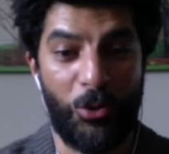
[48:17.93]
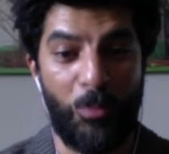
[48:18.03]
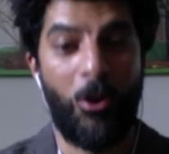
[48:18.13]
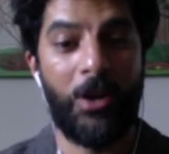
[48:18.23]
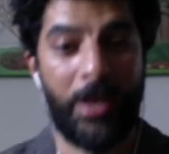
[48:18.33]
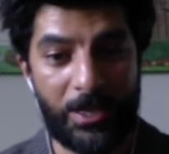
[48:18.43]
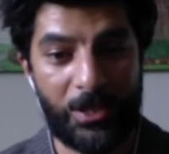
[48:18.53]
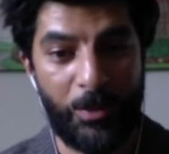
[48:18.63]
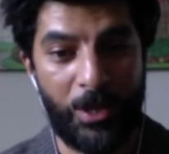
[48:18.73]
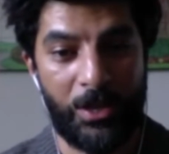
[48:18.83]
to
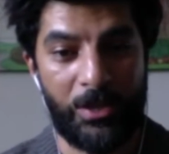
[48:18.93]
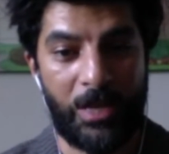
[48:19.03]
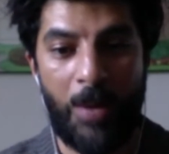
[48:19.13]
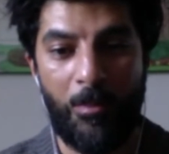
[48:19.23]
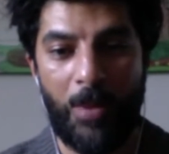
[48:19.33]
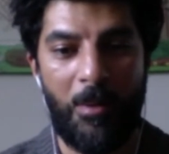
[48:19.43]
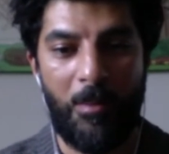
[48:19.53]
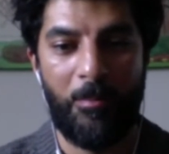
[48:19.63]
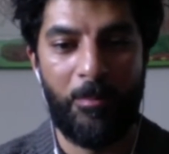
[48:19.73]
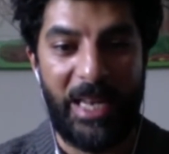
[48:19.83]
podcasts, because I'm
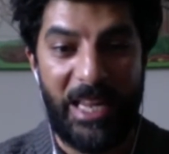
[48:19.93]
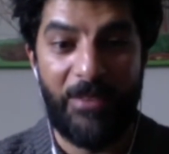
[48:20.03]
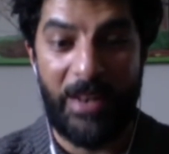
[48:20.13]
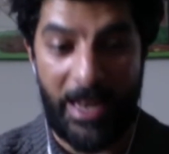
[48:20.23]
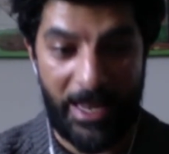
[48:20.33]
believing,